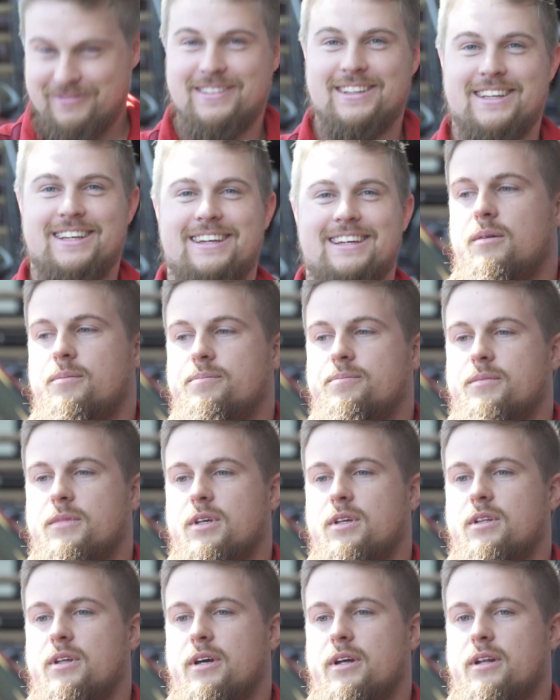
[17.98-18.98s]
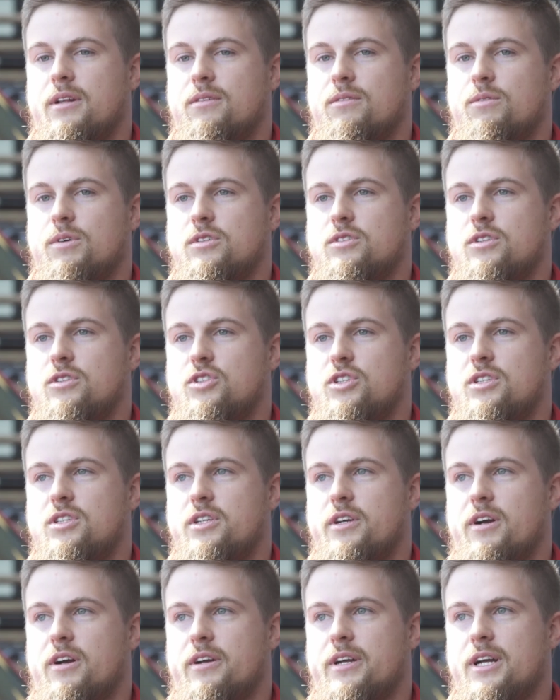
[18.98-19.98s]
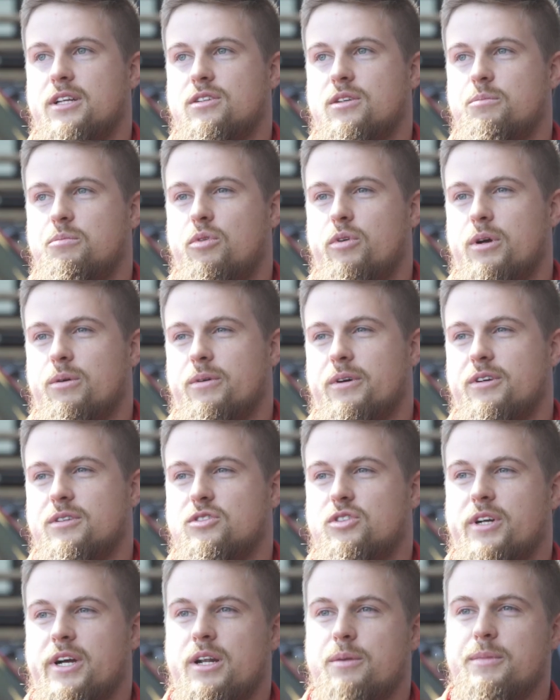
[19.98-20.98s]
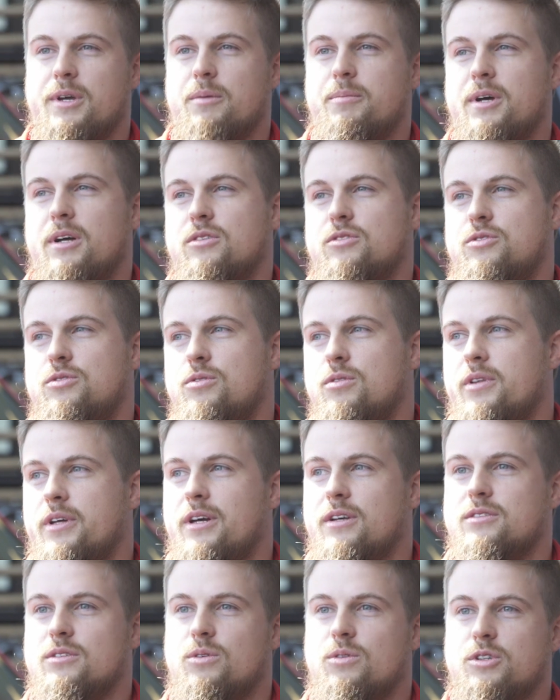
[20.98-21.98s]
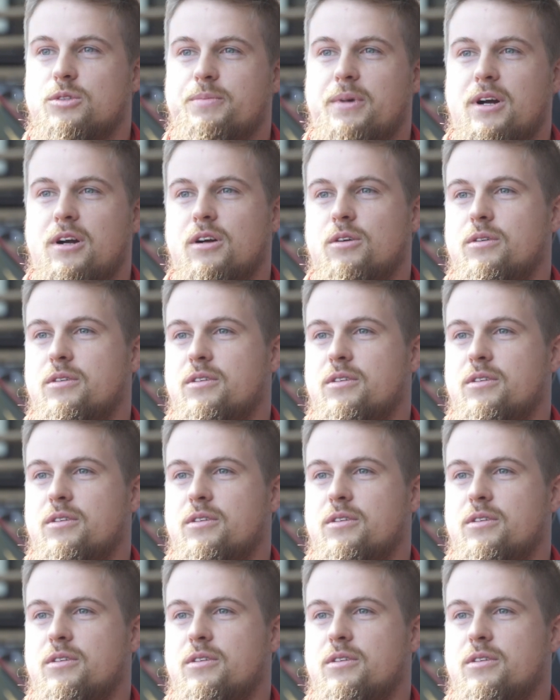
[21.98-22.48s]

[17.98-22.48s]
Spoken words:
And then once the GTR got to the point where I was trying to make about 2,000 horsepower